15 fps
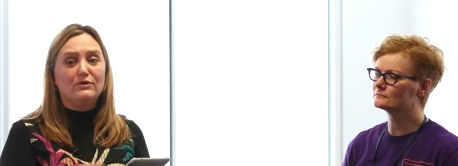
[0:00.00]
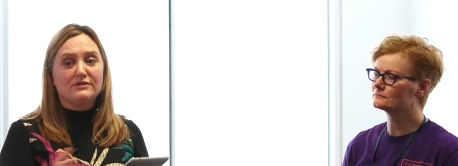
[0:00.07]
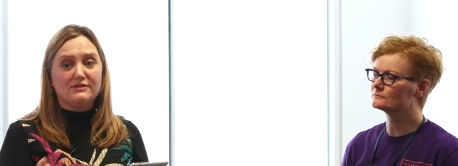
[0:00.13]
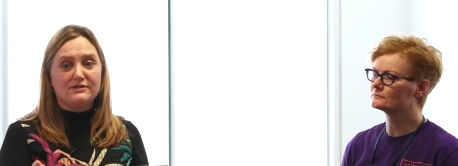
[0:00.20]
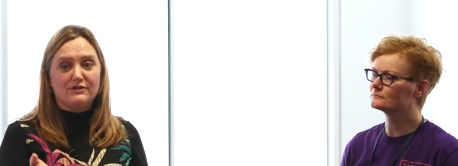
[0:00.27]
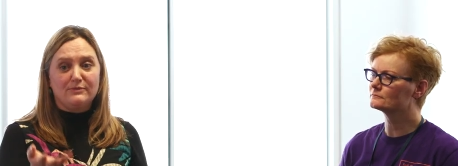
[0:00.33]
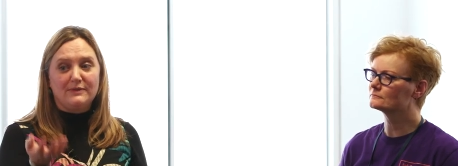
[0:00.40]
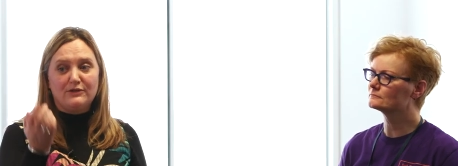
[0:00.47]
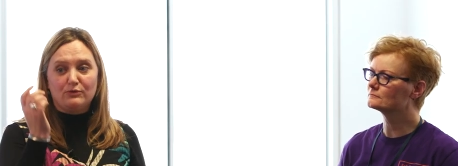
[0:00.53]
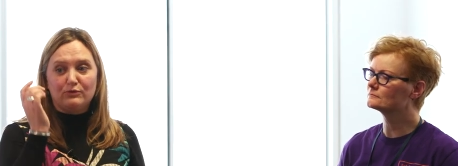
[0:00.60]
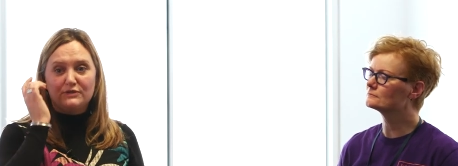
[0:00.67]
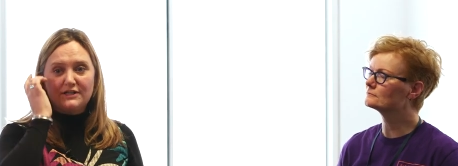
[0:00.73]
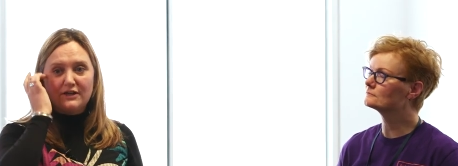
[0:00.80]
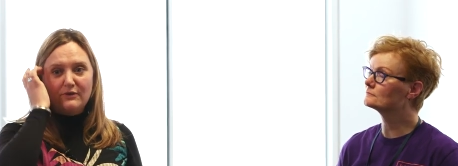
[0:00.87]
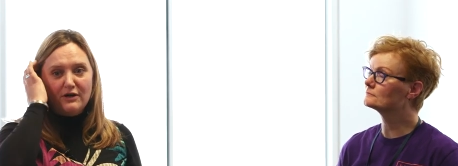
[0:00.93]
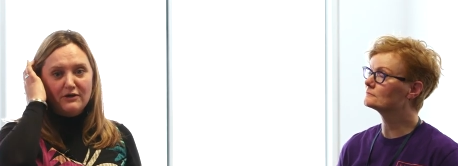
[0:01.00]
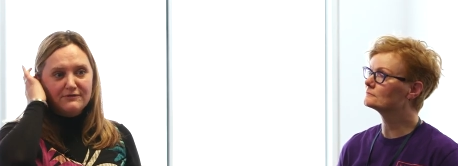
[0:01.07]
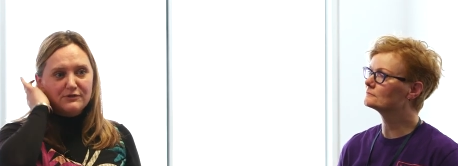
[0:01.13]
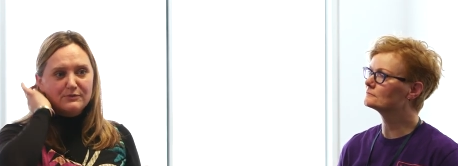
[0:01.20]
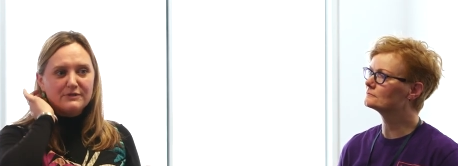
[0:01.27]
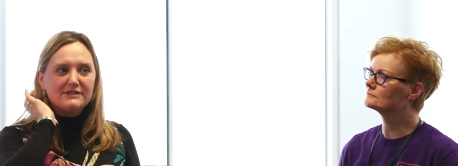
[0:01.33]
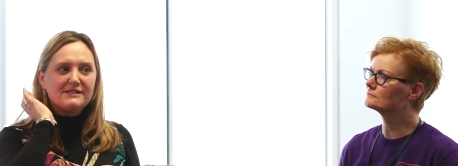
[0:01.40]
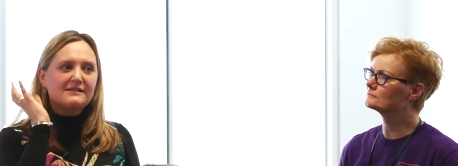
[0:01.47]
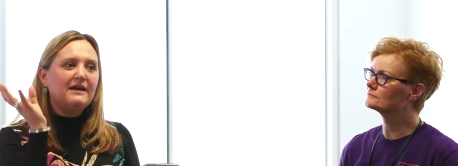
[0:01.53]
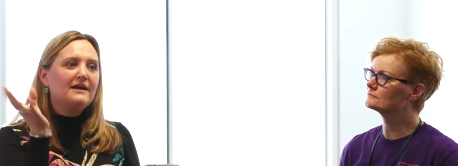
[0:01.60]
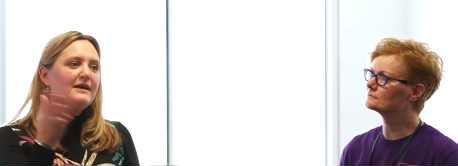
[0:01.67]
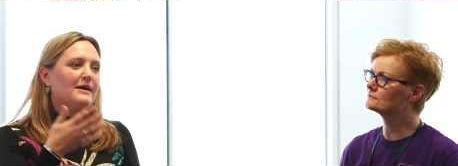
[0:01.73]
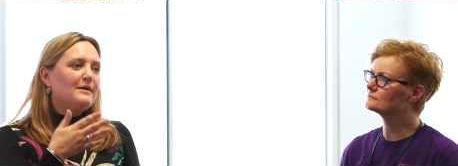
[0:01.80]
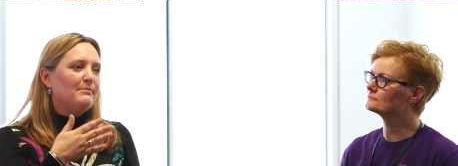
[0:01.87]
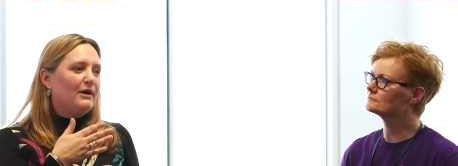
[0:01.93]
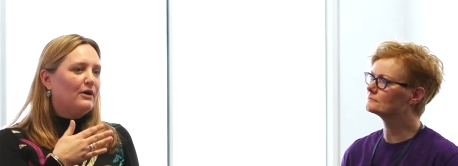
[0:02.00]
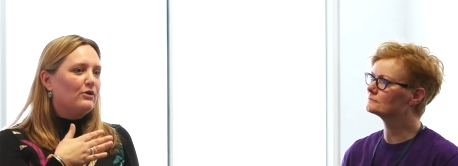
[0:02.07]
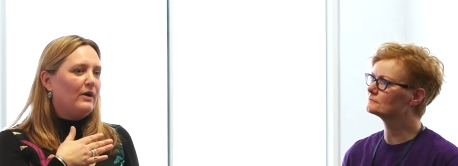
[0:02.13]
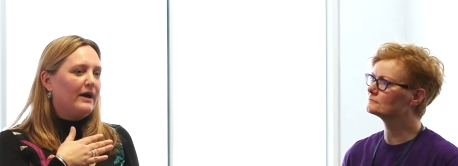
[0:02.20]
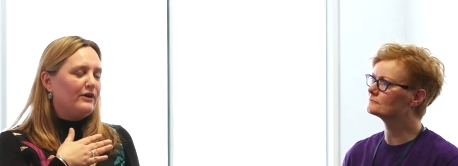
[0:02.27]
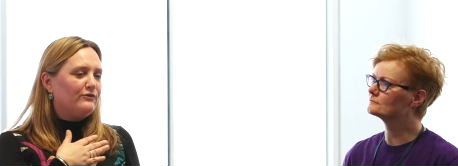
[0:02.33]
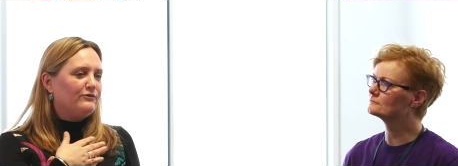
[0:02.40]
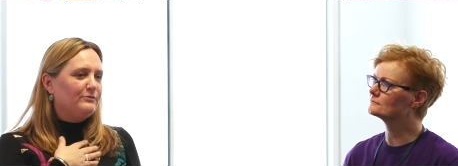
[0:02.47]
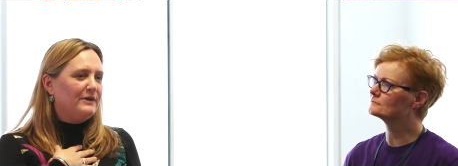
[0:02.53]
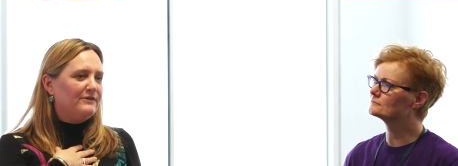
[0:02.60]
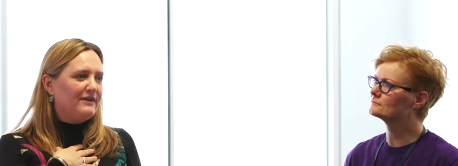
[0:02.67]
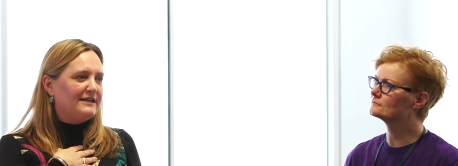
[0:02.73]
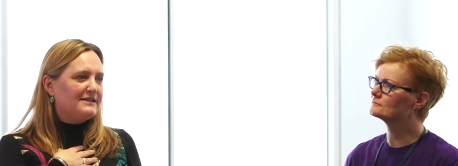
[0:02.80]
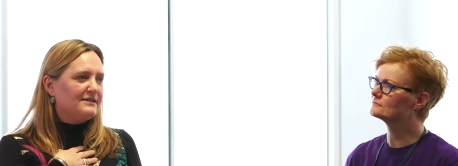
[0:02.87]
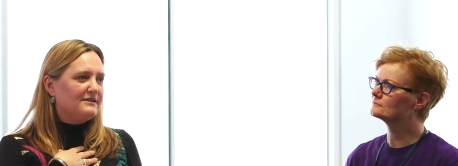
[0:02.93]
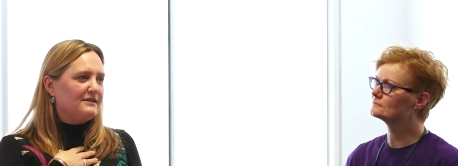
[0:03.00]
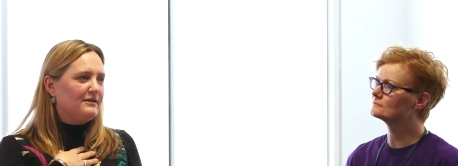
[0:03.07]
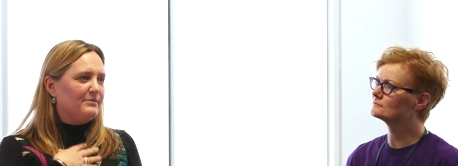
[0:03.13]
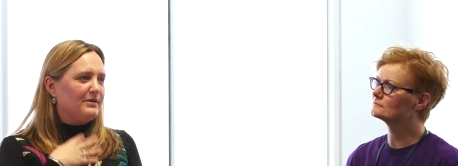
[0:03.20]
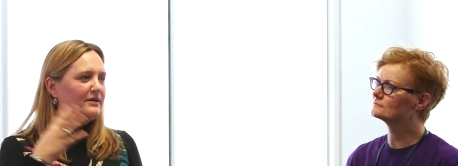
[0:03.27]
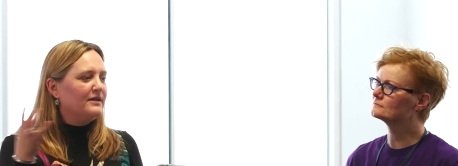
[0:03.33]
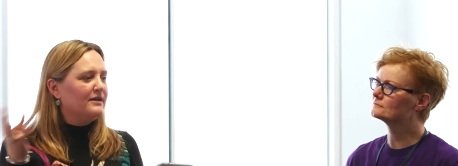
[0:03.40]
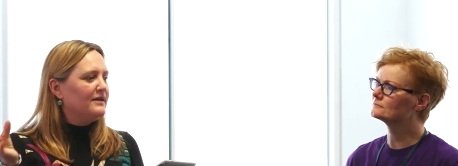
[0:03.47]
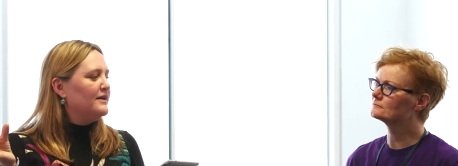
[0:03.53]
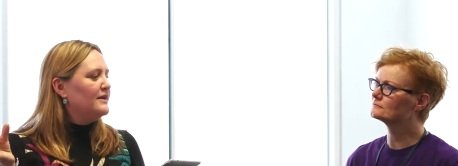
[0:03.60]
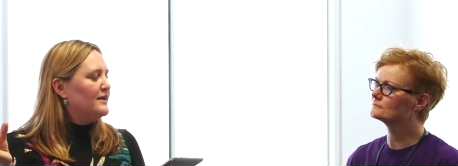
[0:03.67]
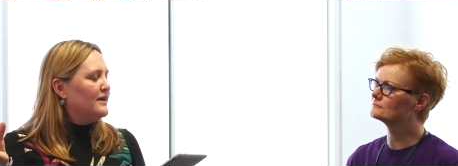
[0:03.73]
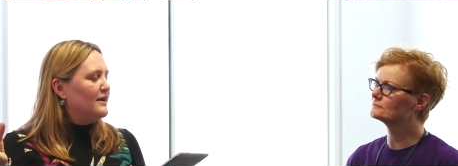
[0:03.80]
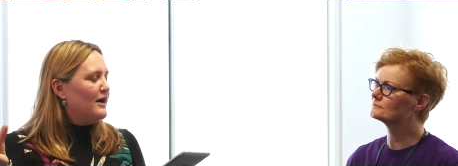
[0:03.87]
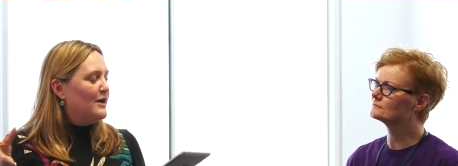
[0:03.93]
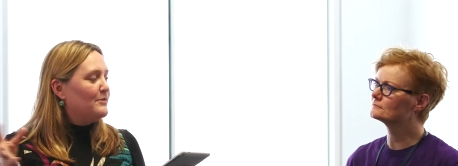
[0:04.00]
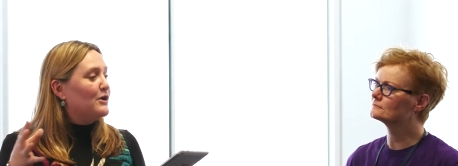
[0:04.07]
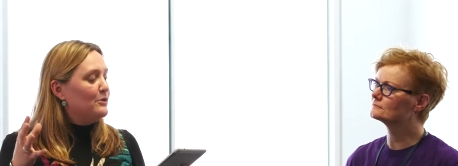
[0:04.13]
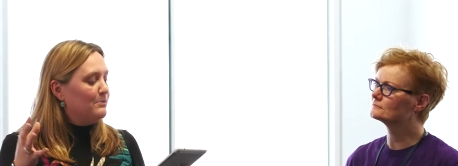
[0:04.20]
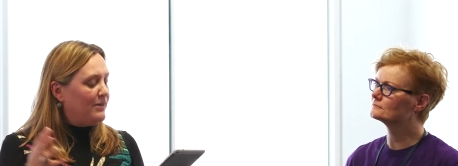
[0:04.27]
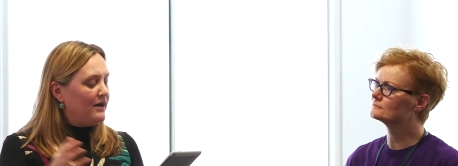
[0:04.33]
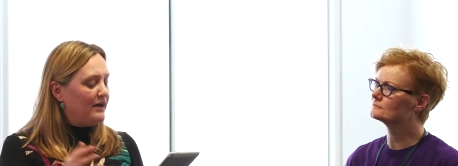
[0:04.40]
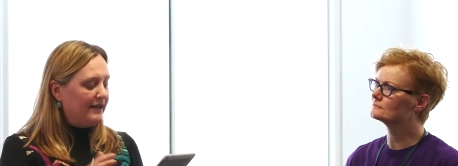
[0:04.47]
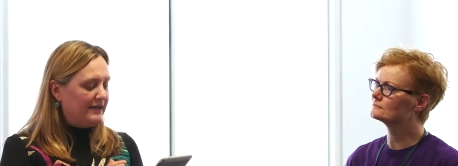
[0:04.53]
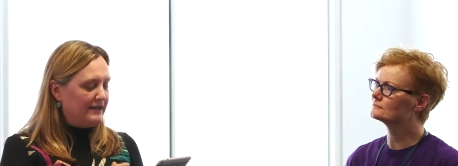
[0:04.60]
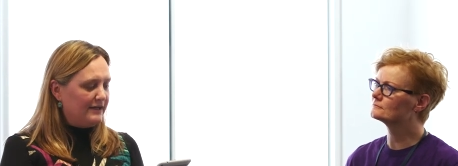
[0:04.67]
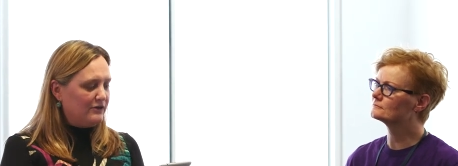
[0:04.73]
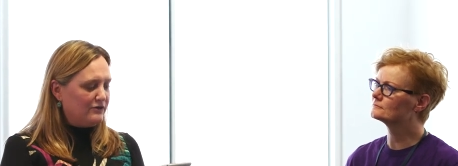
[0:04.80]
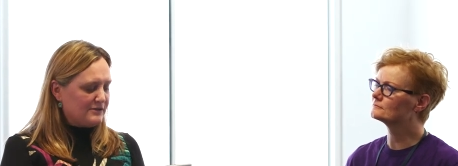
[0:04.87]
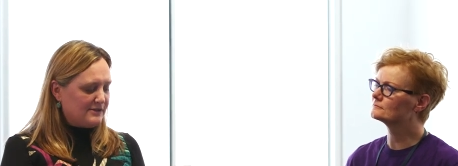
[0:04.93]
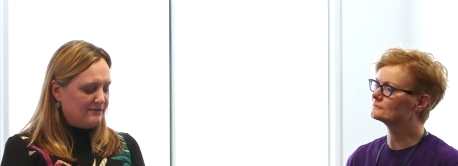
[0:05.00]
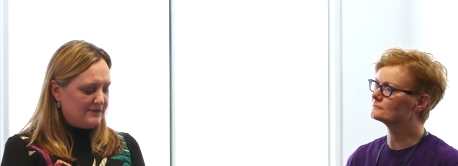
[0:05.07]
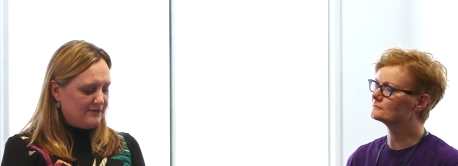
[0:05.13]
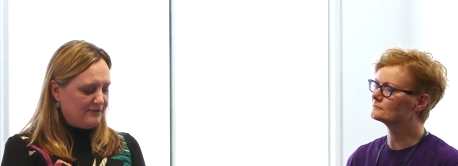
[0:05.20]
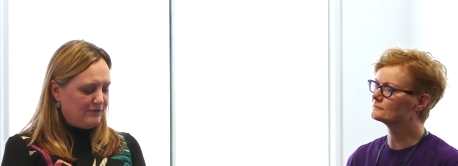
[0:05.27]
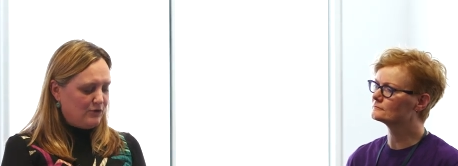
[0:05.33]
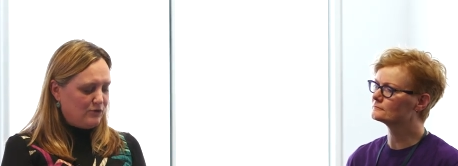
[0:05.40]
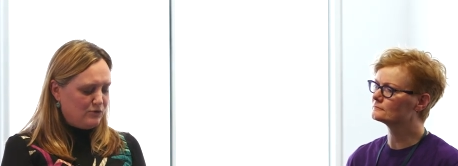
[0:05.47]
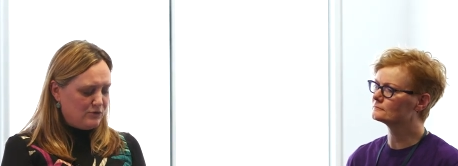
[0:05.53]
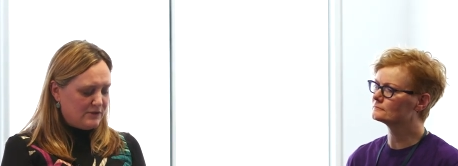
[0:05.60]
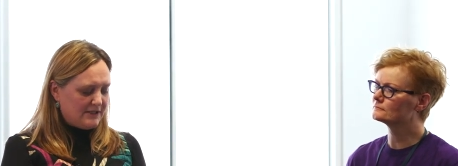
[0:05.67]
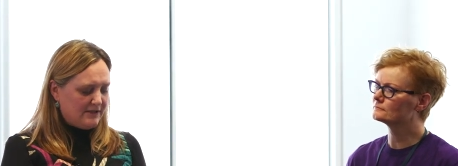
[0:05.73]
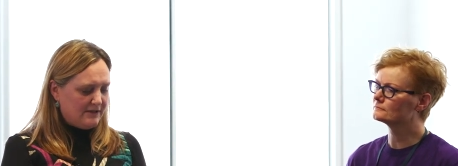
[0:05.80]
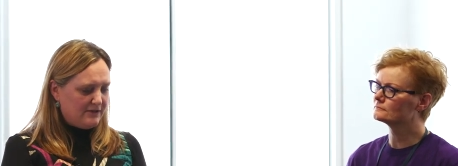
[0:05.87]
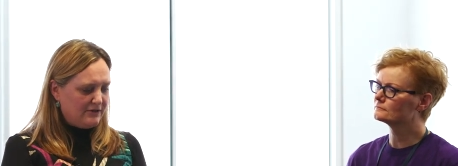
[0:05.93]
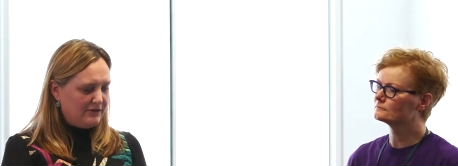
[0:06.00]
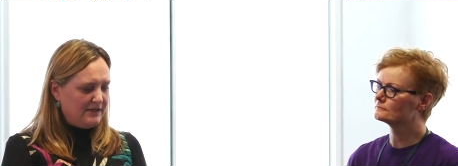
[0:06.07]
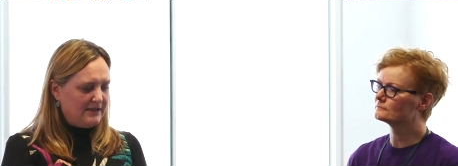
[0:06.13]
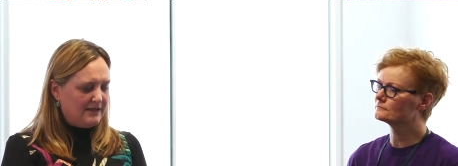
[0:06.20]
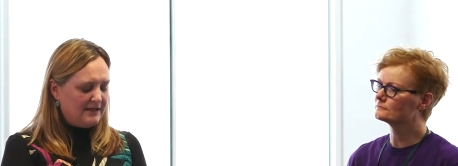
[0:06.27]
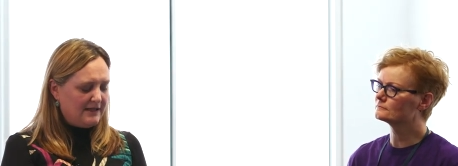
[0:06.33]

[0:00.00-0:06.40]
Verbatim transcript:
Speaker 1: want to do with the audio afterwards. But quite often we've ended up um, compiling lots of different audio